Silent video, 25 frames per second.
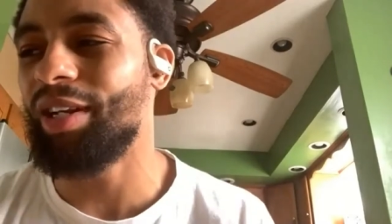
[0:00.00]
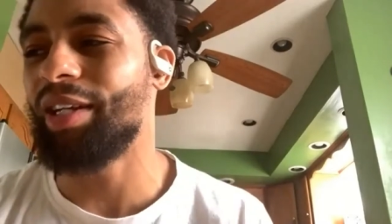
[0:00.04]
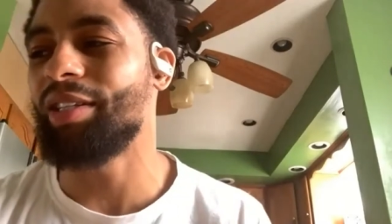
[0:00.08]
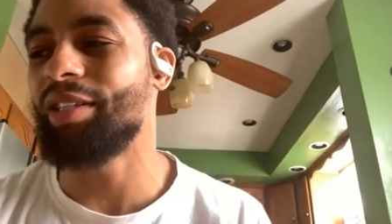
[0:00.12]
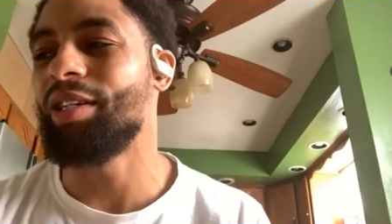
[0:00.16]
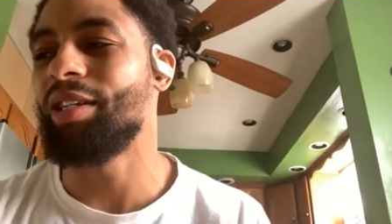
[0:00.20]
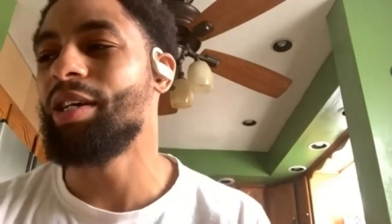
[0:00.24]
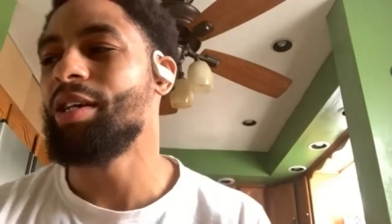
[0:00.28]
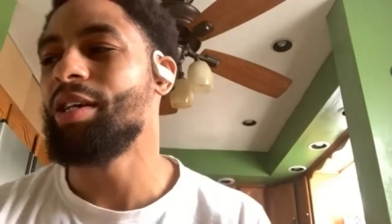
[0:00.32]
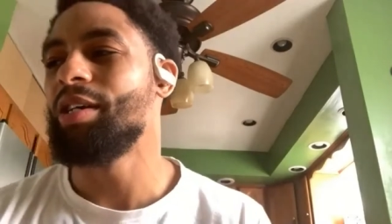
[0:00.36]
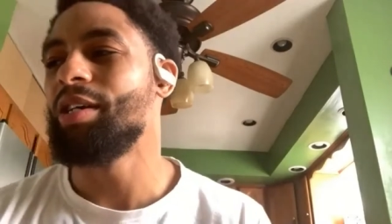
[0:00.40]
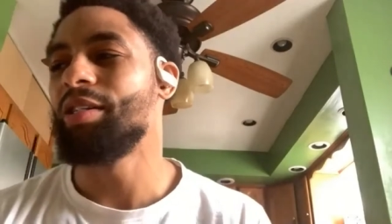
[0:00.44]
Like
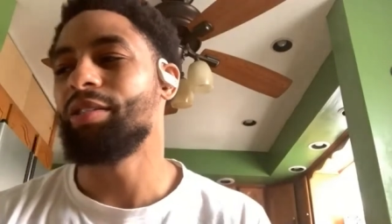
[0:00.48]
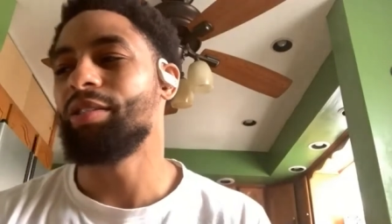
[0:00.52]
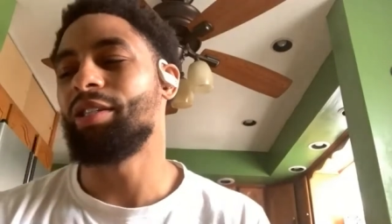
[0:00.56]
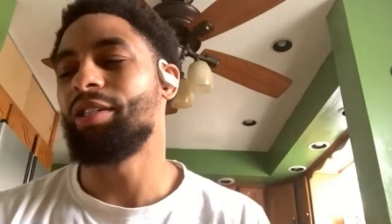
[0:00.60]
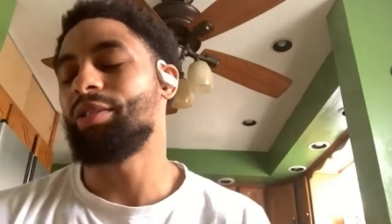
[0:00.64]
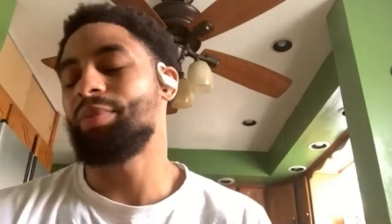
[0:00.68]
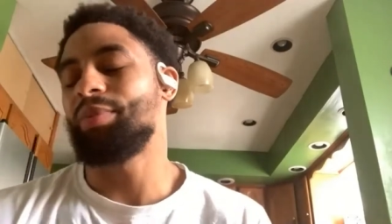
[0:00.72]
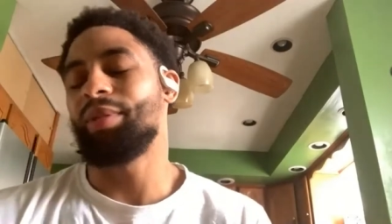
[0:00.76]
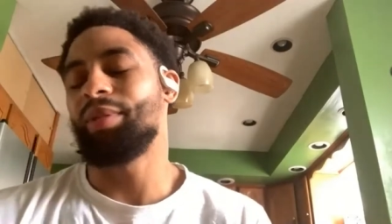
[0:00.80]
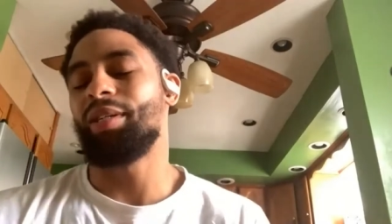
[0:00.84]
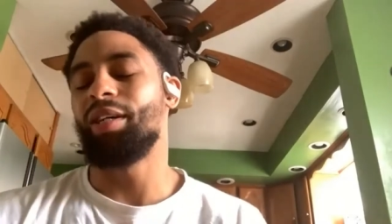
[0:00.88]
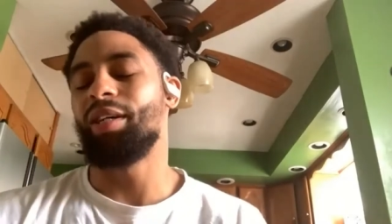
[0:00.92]

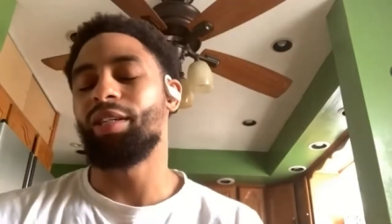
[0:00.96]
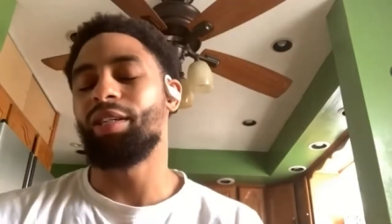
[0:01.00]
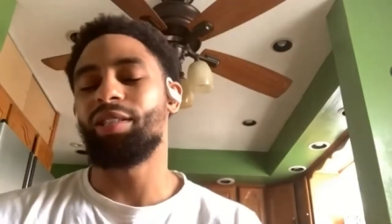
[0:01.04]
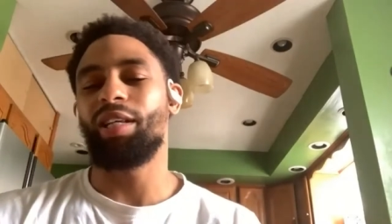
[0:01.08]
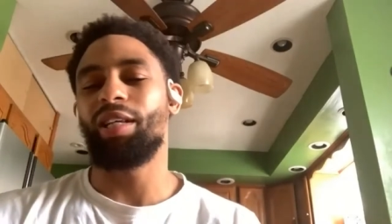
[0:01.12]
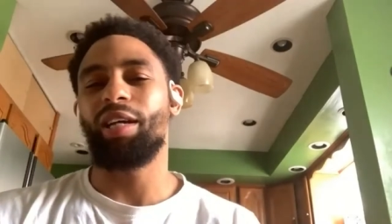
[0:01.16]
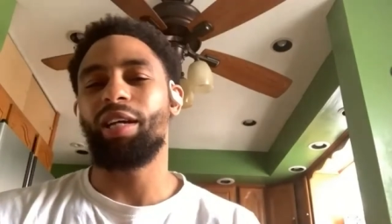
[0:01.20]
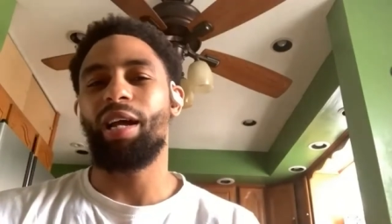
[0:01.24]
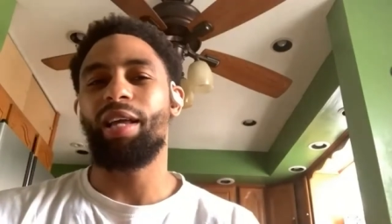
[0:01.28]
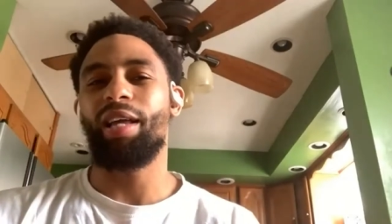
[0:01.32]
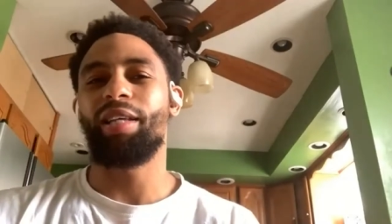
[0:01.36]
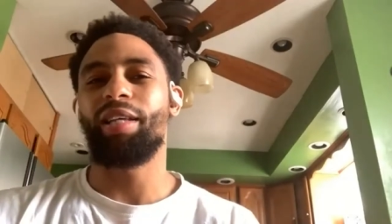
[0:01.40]
just because
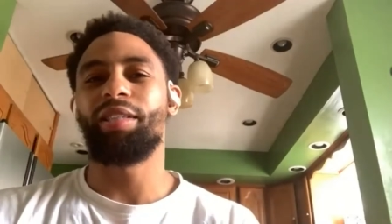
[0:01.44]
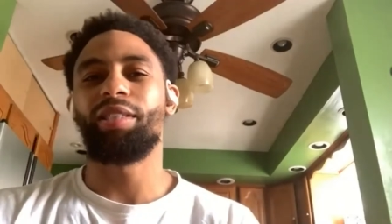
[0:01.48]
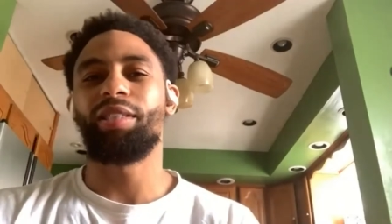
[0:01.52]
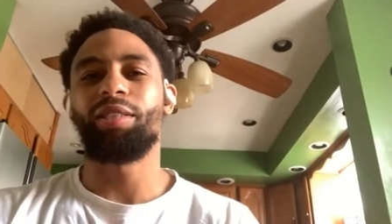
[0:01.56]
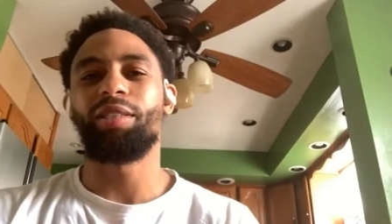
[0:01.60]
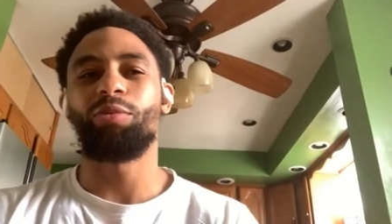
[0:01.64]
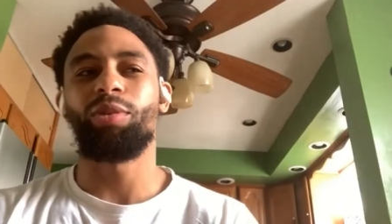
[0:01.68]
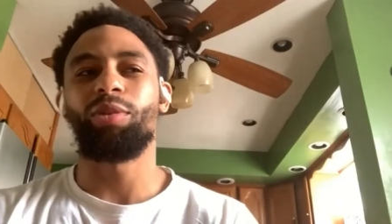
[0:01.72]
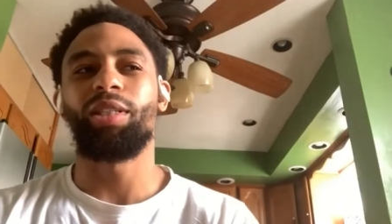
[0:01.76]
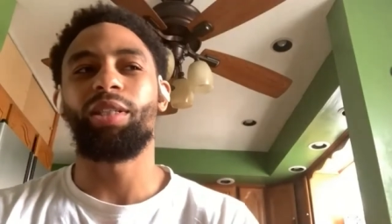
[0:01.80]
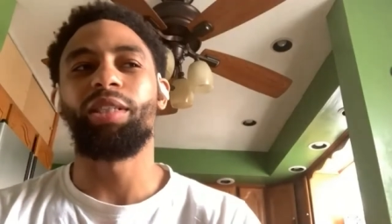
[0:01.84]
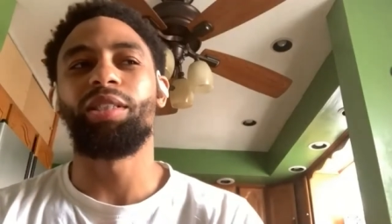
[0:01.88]
like how they
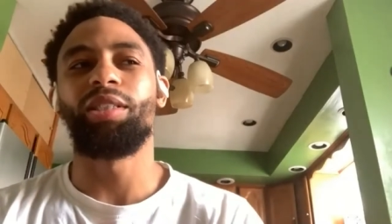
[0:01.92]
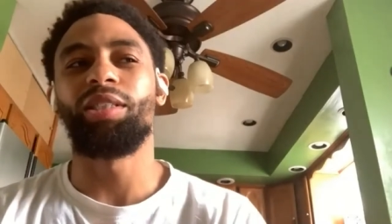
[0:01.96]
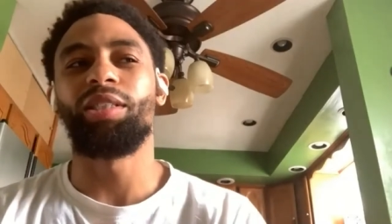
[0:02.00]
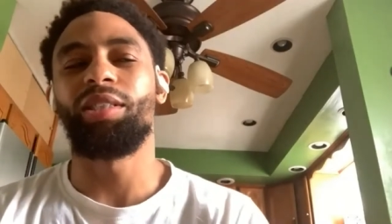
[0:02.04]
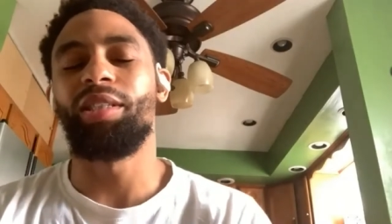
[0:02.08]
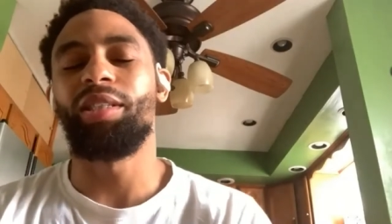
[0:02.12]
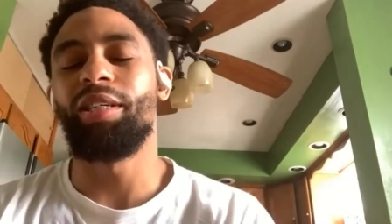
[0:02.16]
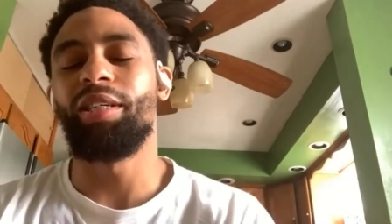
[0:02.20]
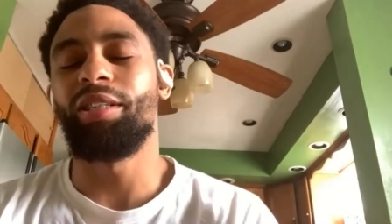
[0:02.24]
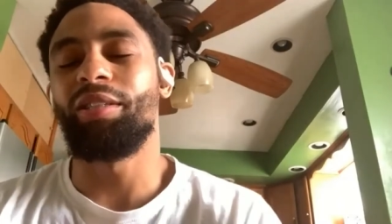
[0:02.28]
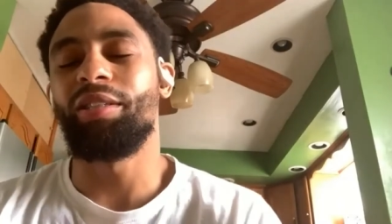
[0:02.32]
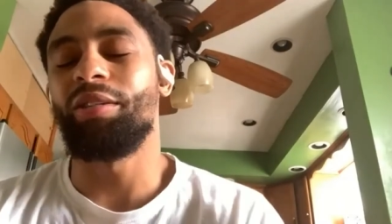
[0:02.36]
just what they
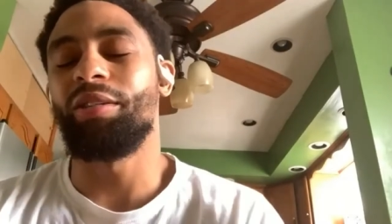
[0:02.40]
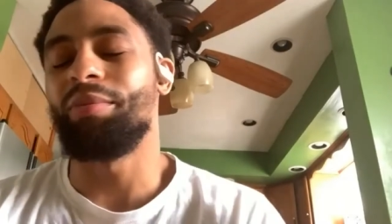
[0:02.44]
just did